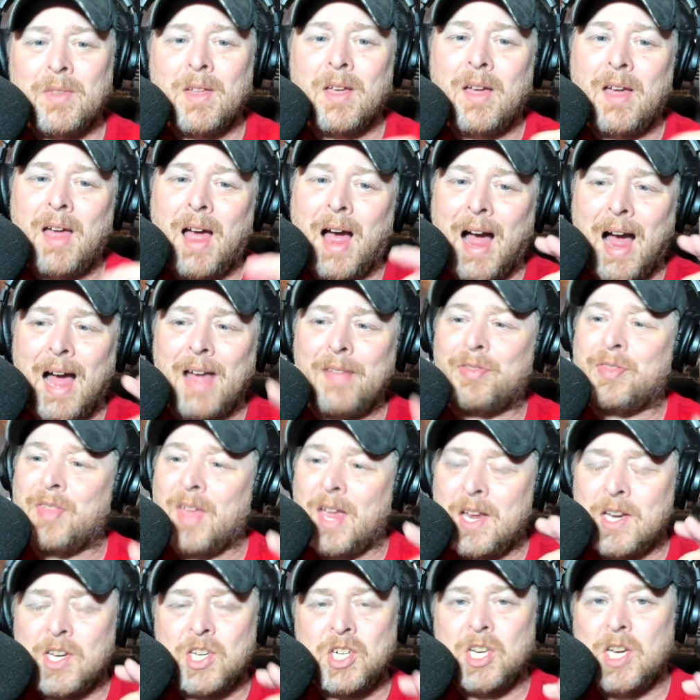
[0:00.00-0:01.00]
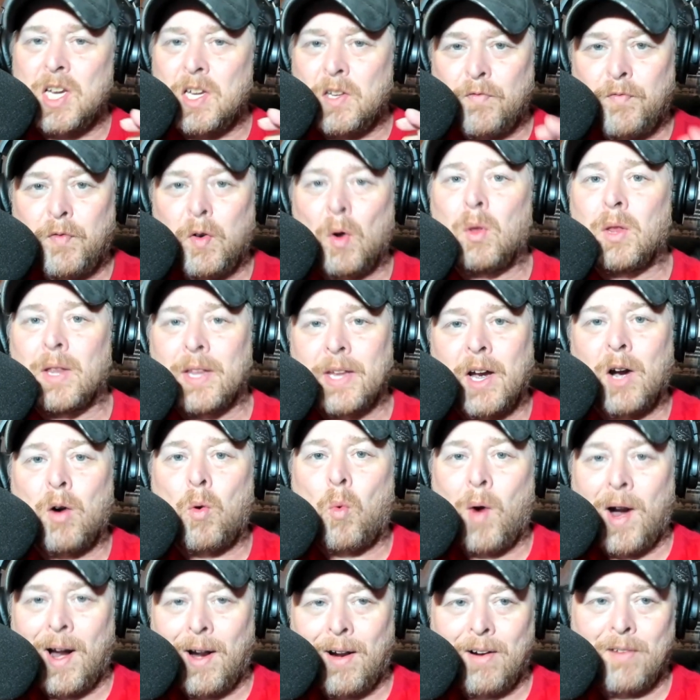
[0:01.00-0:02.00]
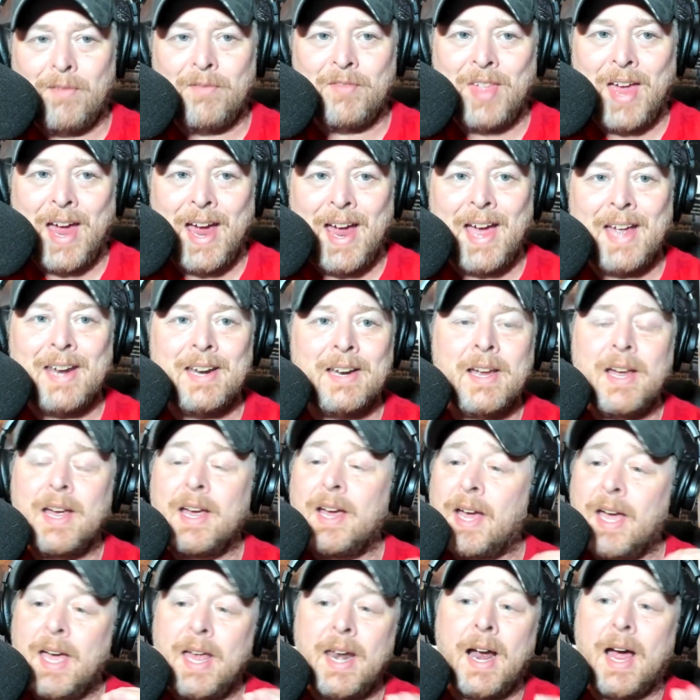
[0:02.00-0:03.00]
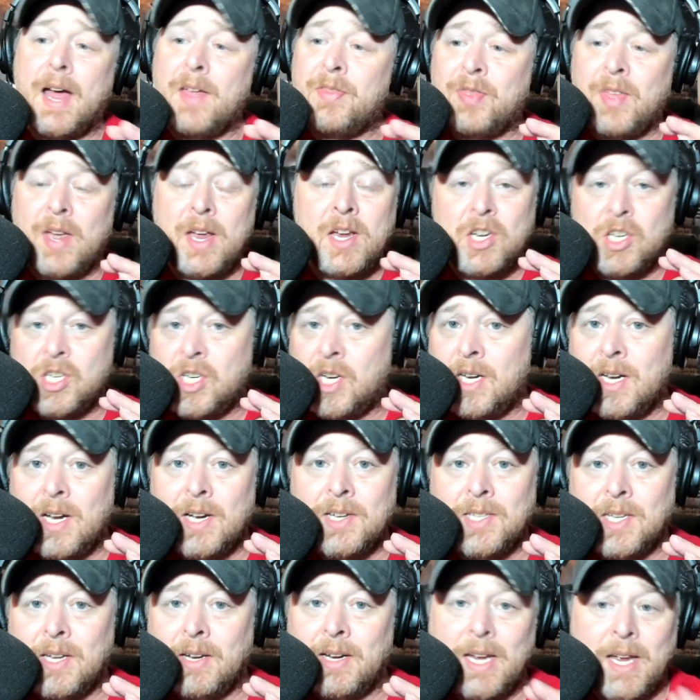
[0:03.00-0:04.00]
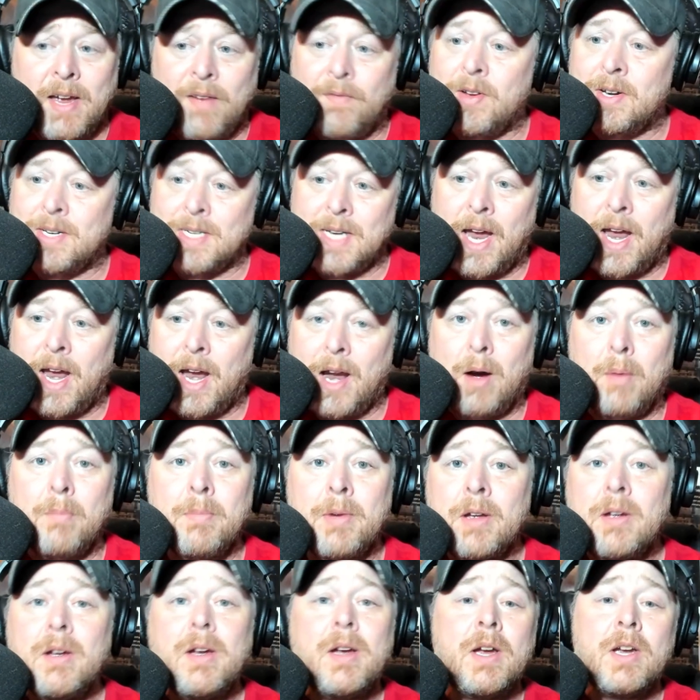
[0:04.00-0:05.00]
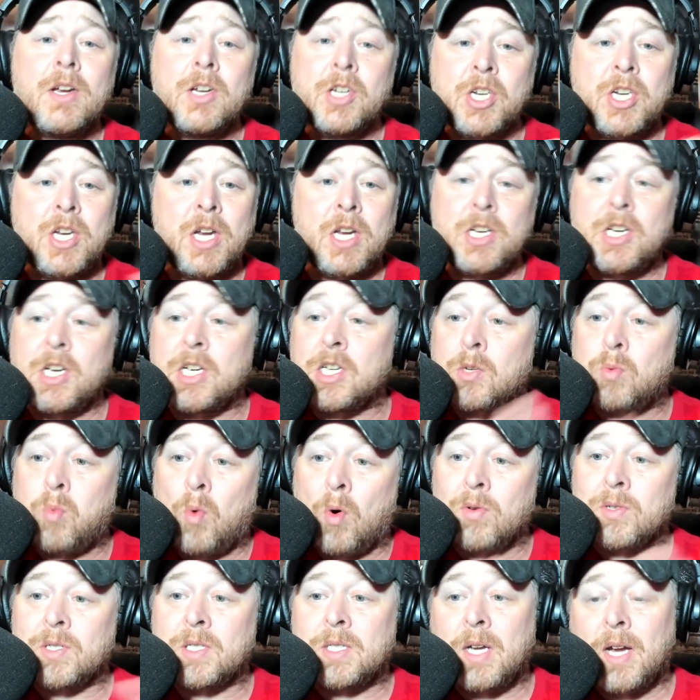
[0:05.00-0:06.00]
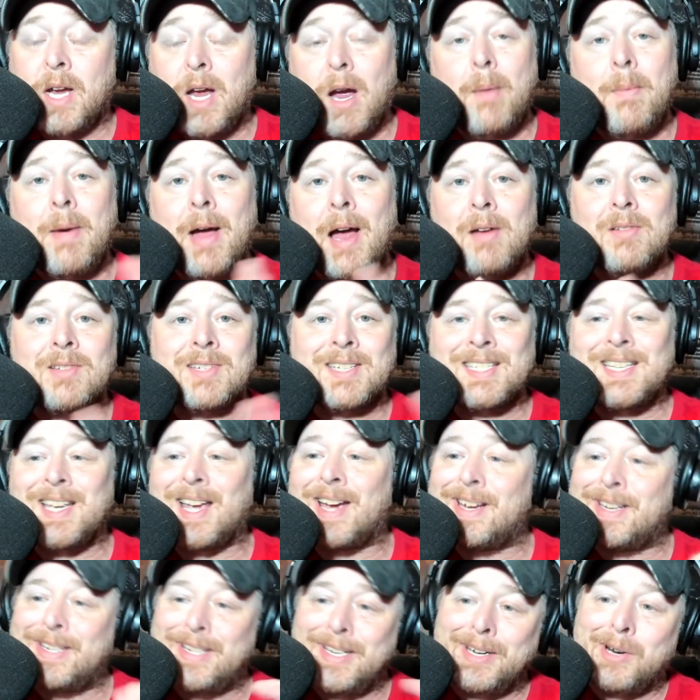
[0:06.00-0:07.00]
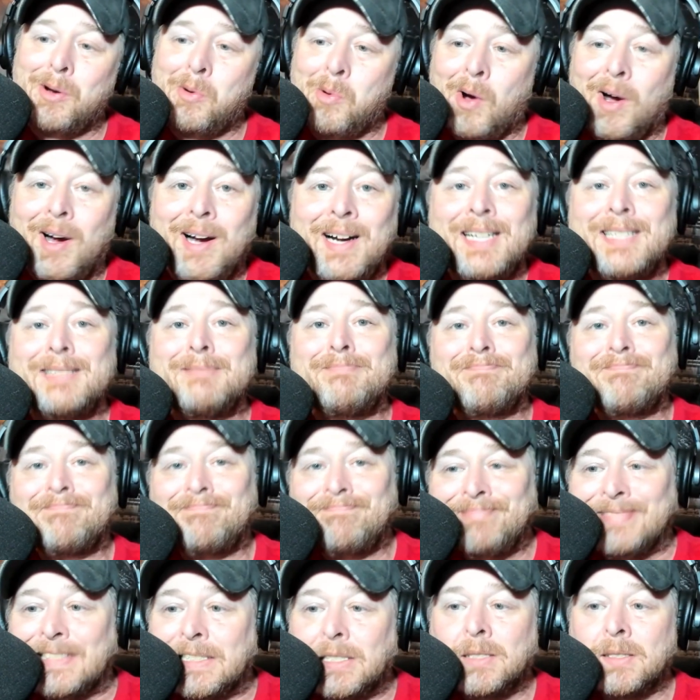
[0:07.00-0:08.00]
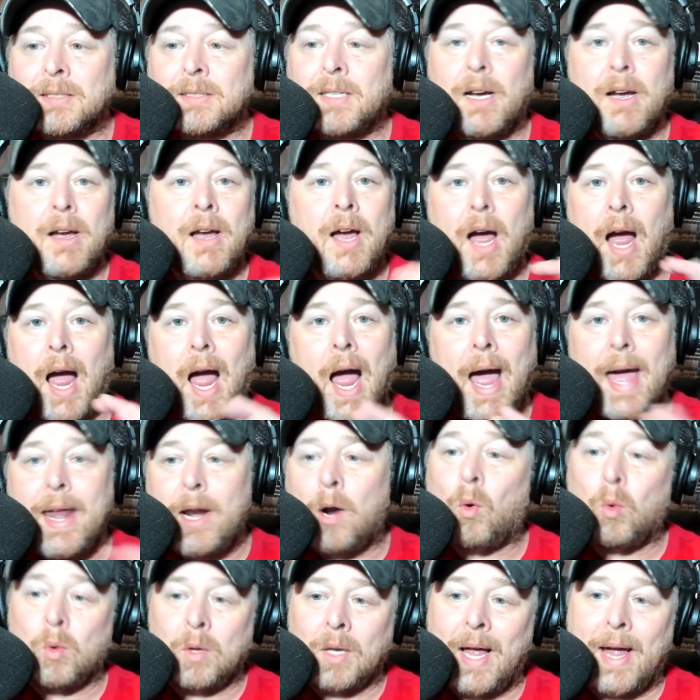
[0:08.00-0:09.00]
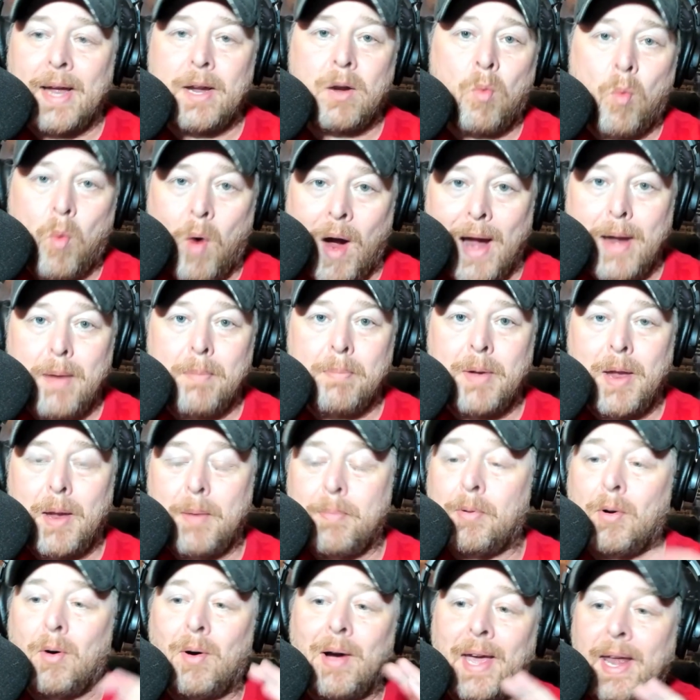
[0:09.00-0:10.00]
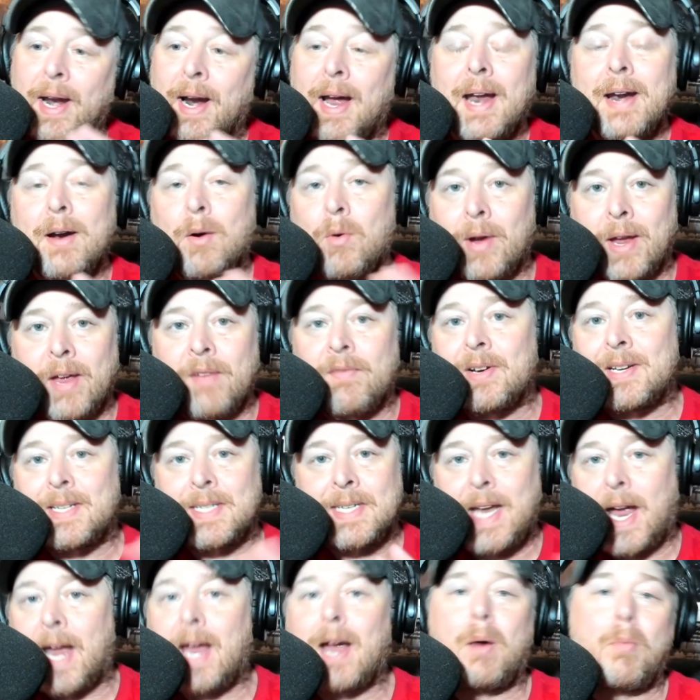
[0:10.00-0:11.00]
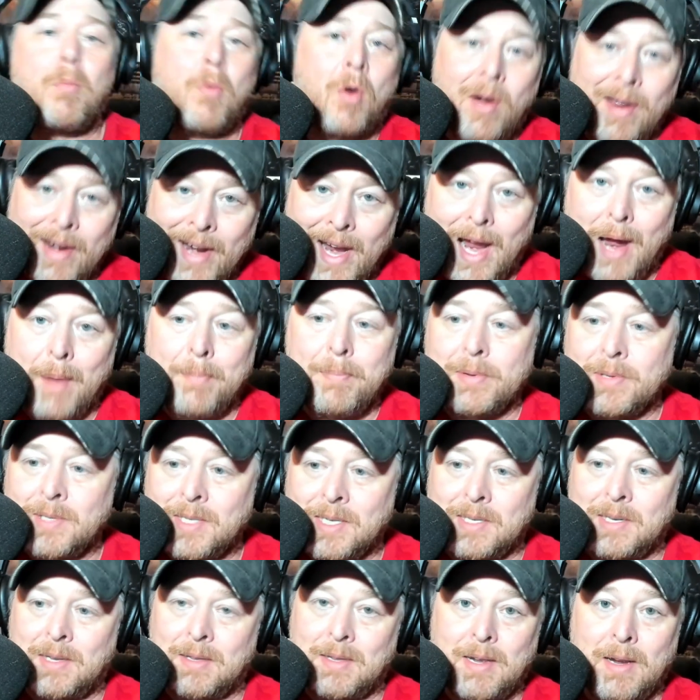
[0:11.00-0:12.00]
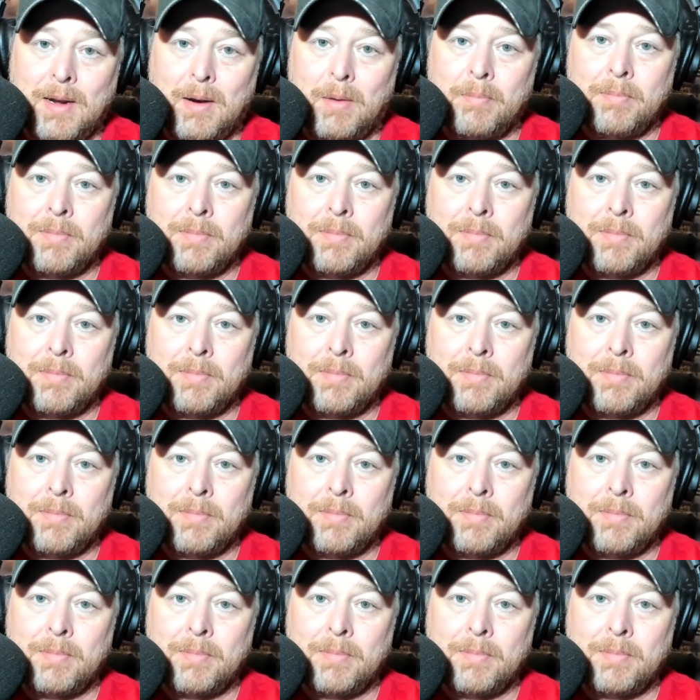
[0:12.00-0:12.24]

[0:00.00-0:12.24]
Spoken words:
I think she's fully aware of that. And I think she doesn't give a damn. She just wants to come out and say, you know what? I don't like white people and I don't give a damn what happens to them.